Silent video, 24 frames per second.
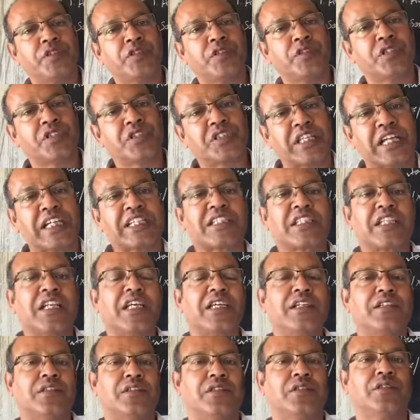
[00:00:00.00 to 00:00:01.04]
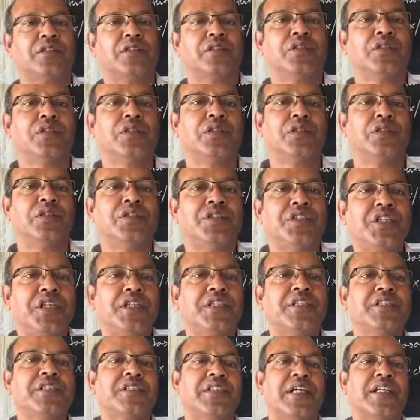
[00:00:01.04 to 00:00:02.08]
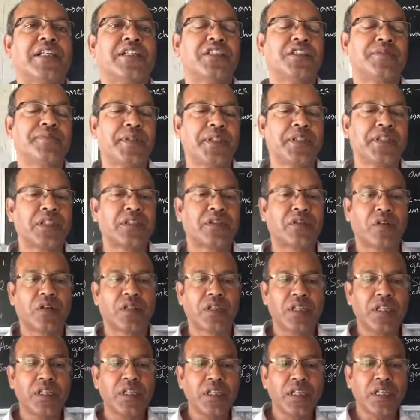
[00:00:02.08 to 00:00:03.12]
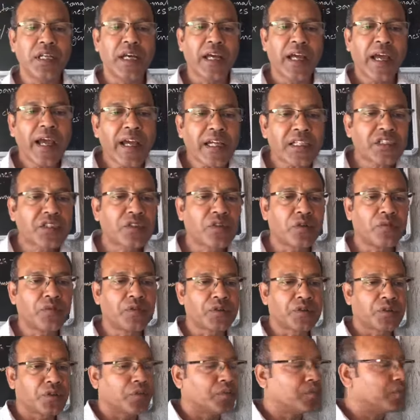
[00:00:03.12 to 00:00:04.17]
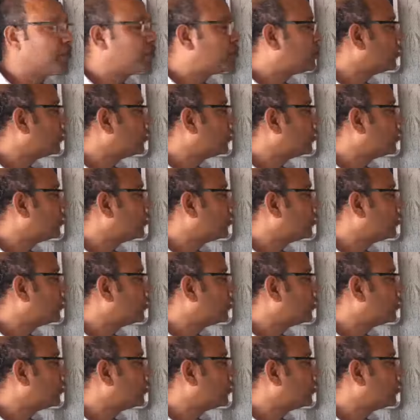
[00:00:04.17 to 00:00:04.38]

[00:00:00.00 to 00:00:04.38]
the sex-linked genes that is present on the X chromosome.